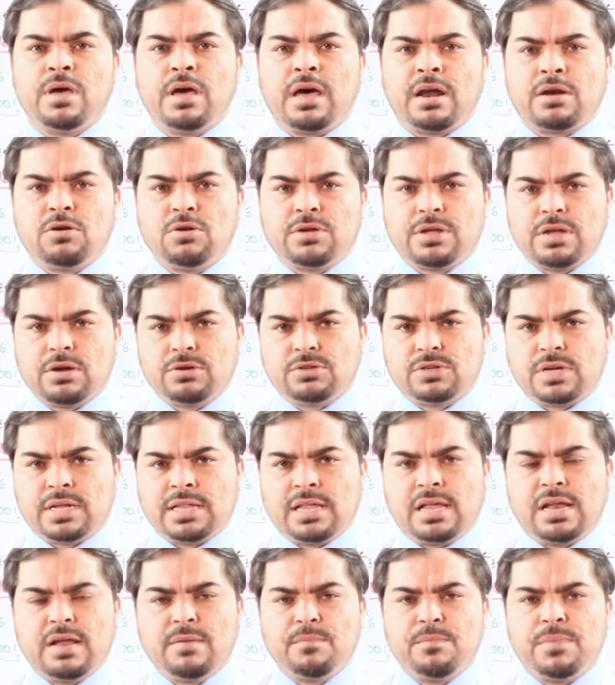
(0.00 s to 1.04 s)
are looking to
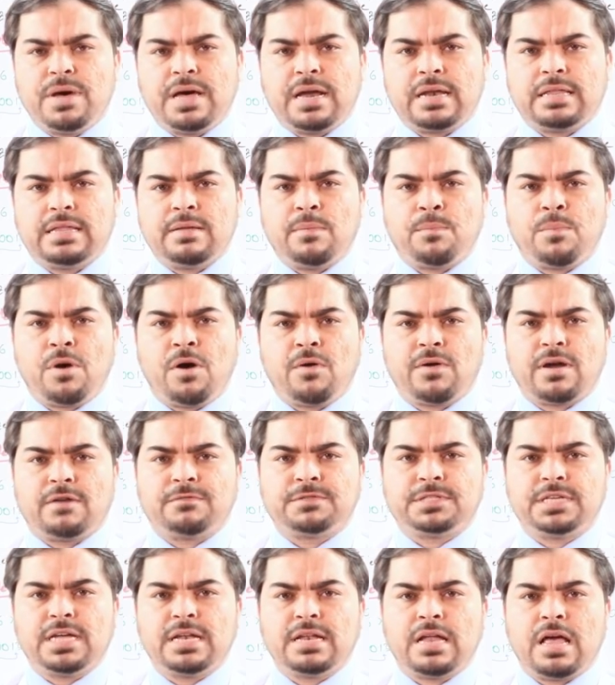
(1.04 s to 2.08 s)
the number, the power of
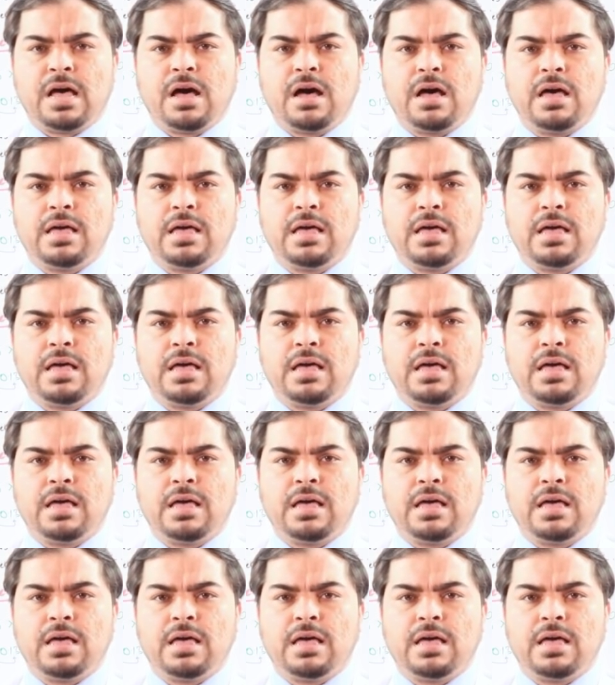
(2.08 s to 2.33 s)
10.